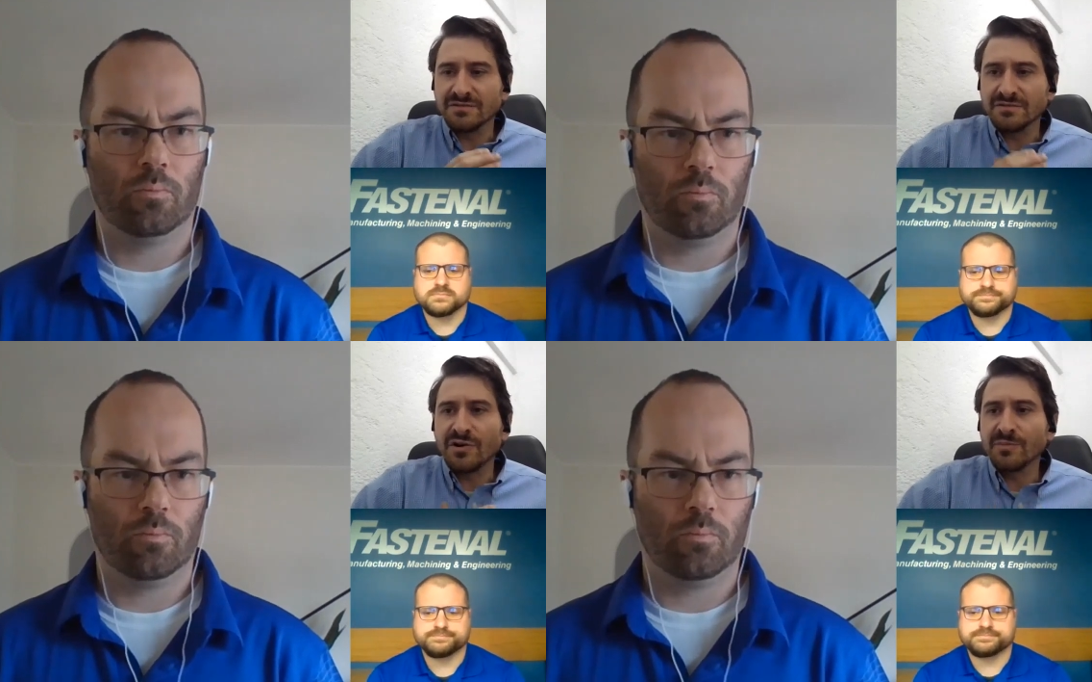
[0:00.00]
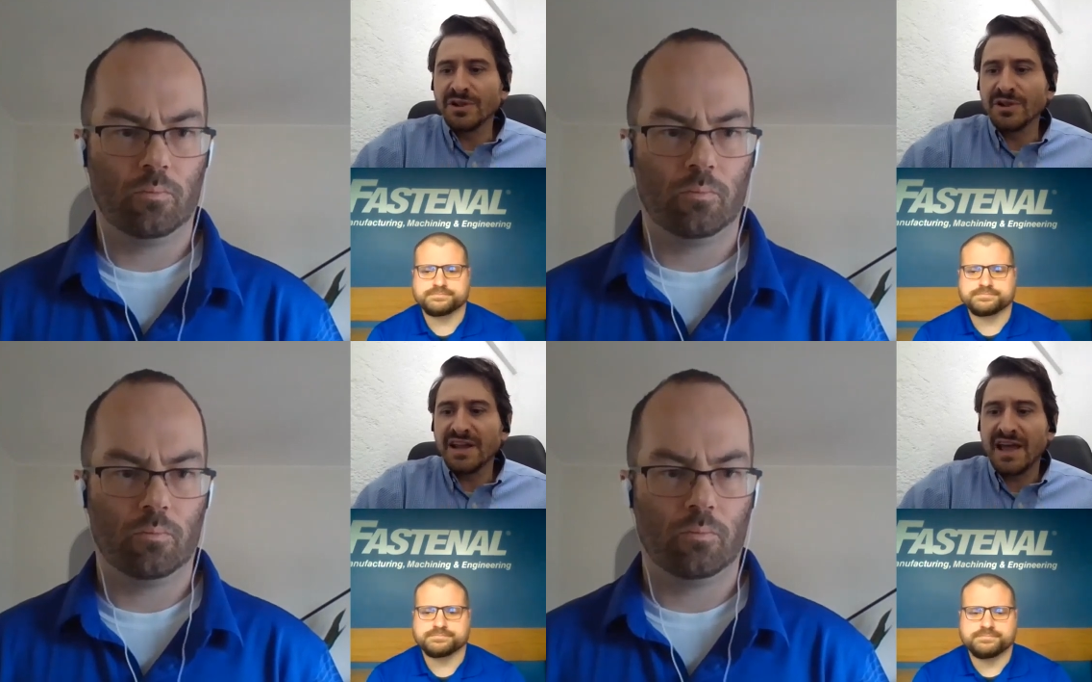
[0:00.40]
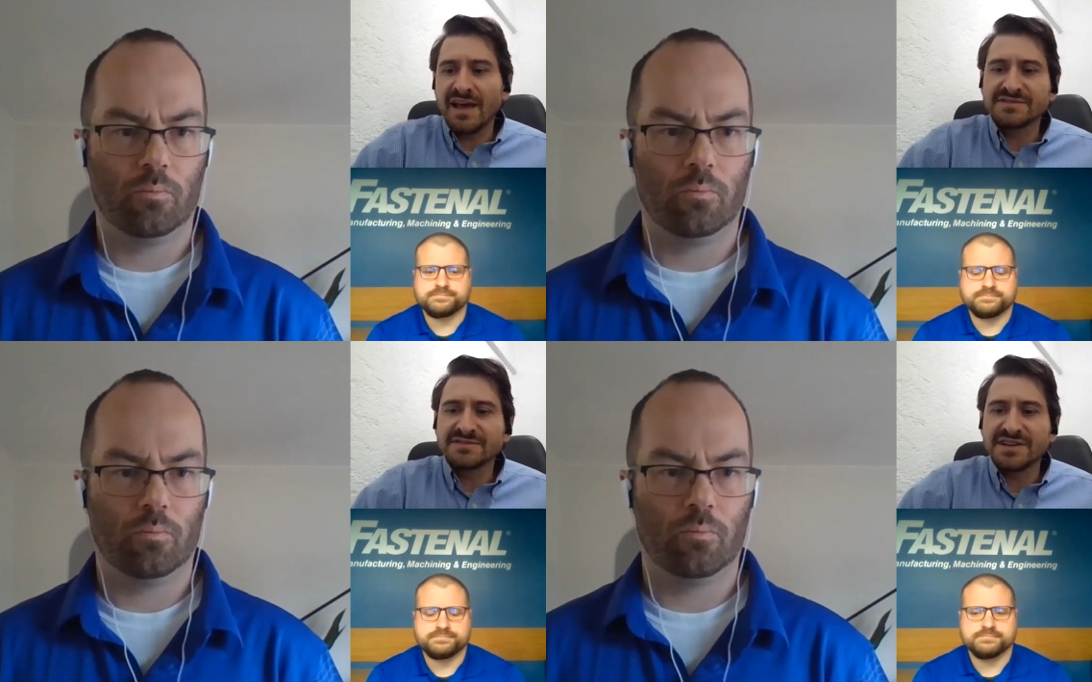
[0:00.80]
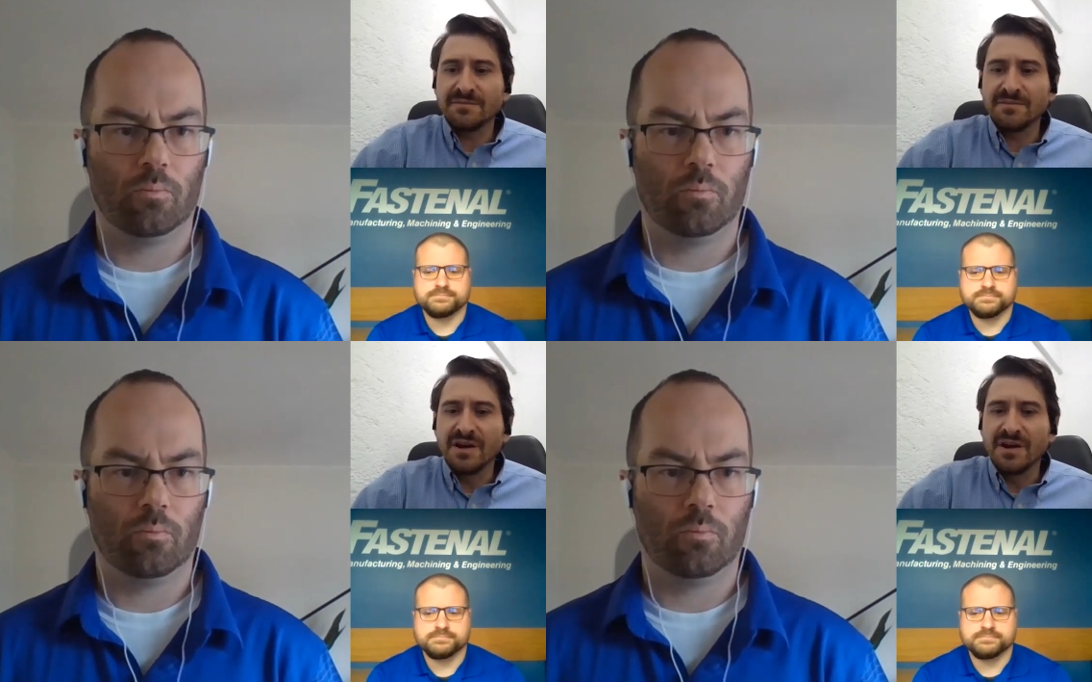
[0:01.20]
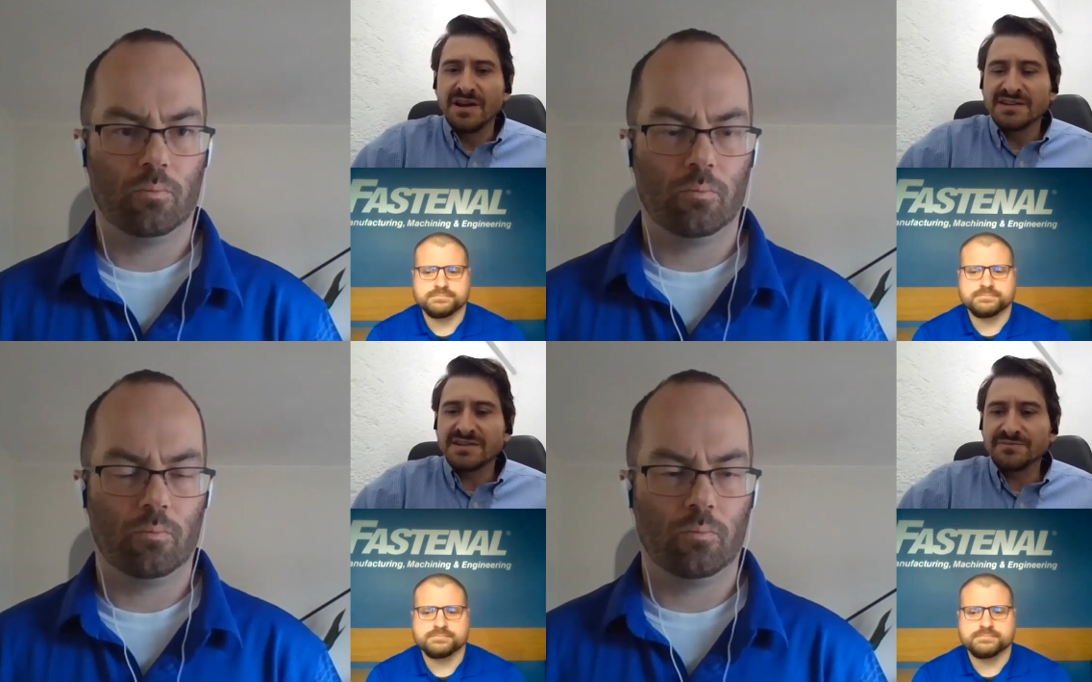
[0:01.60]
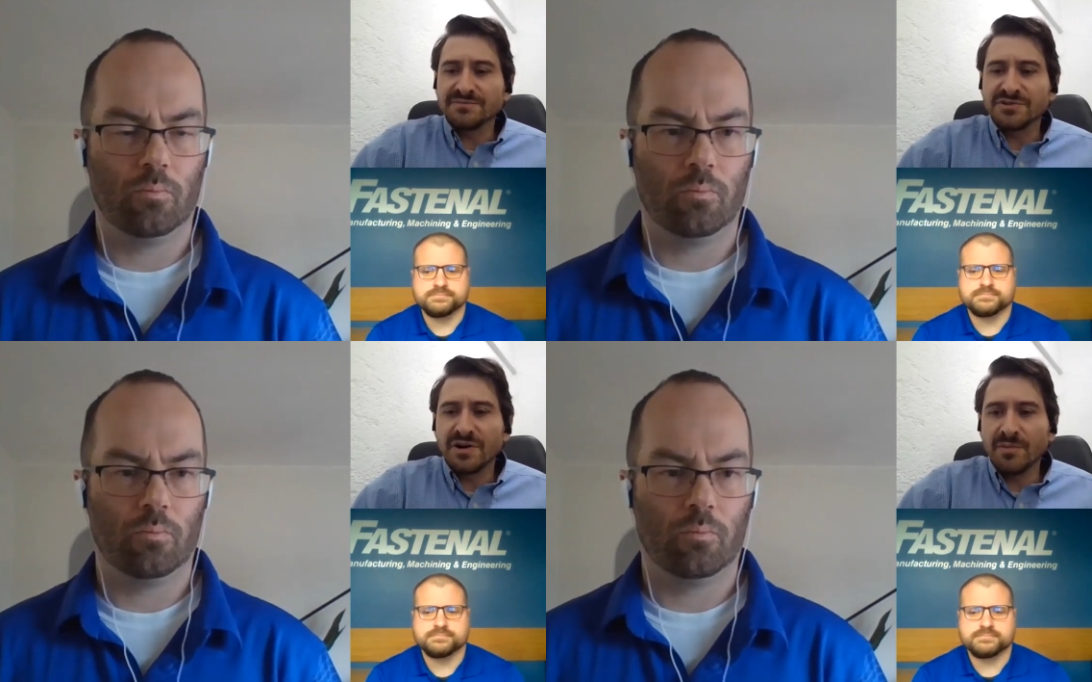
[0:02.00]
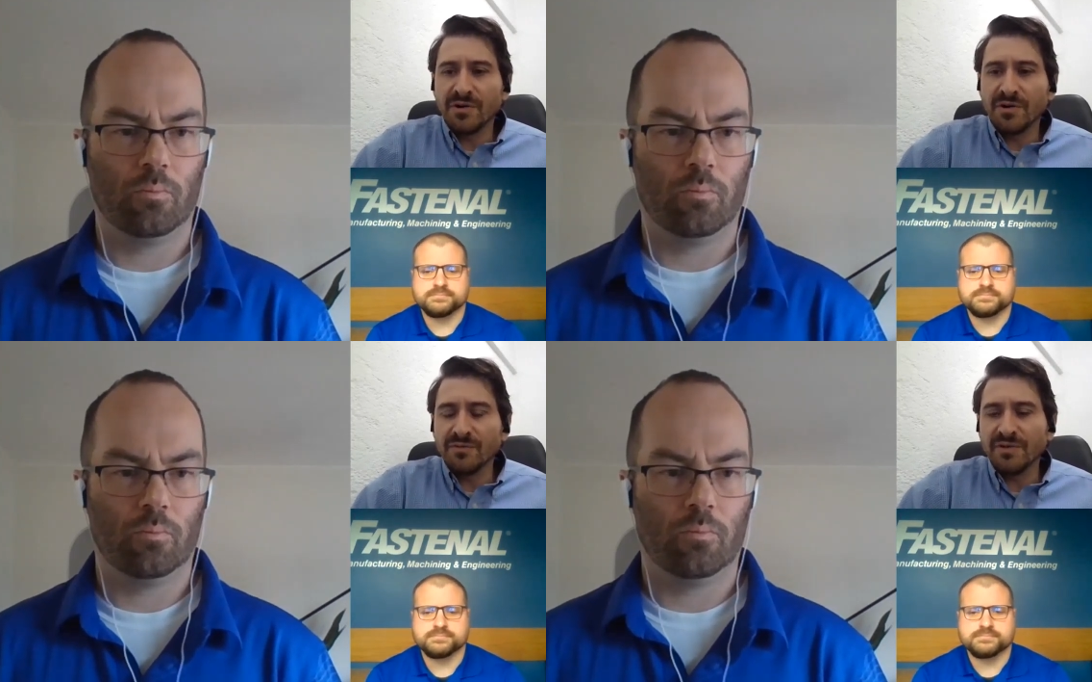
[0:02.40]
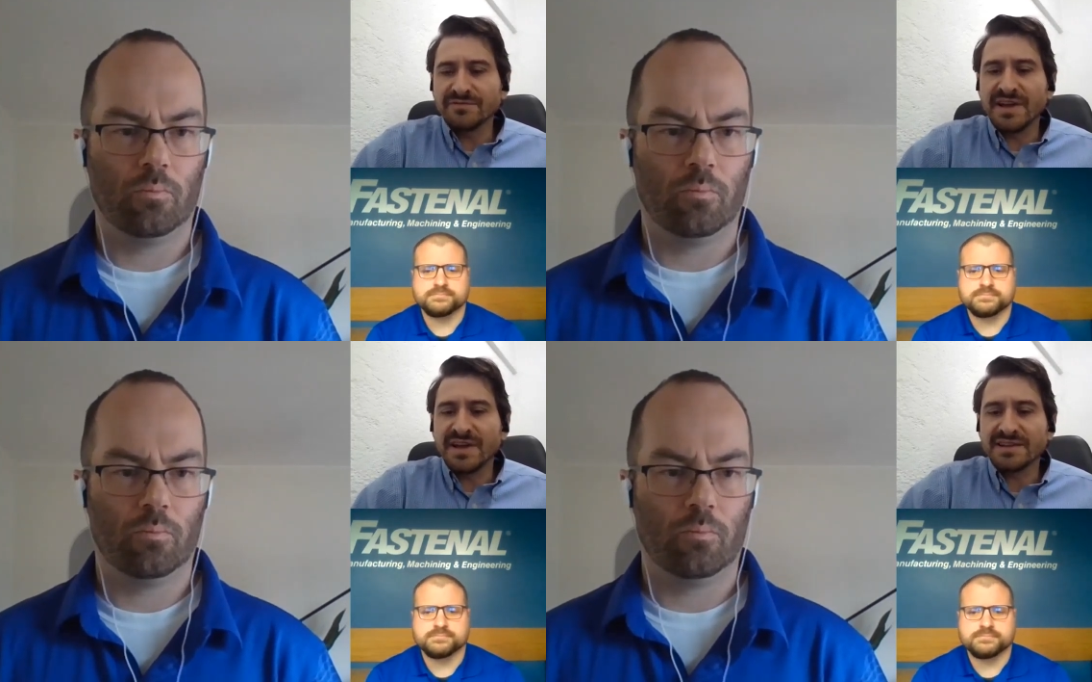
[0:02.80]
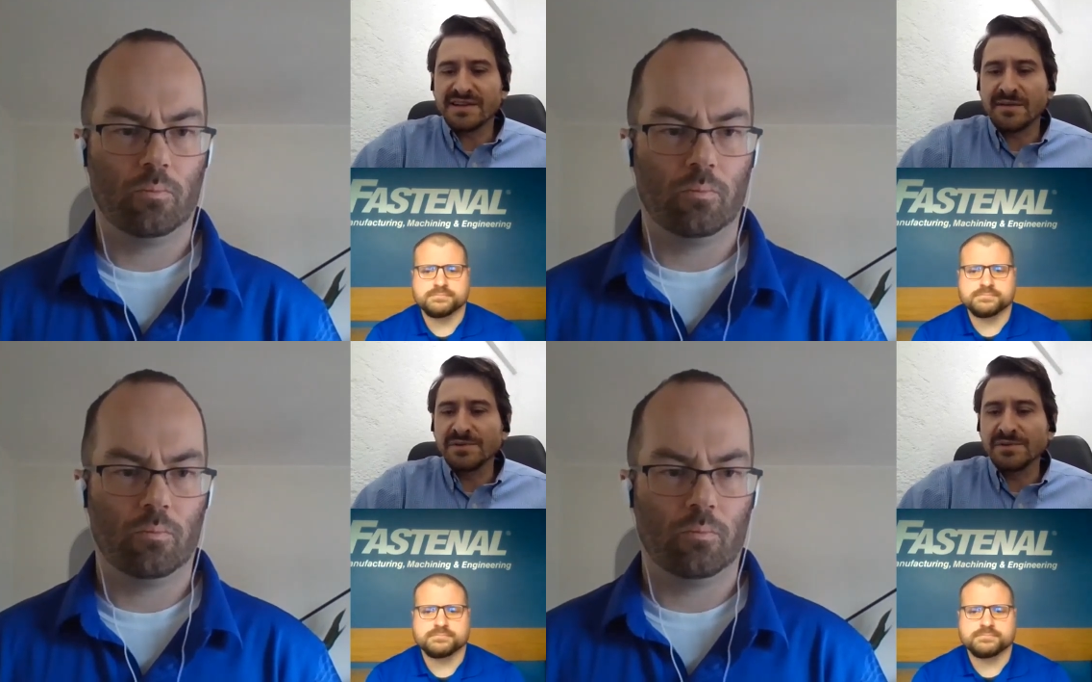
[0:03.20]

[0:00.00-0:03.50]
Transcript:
Speaker 1: normally have some with that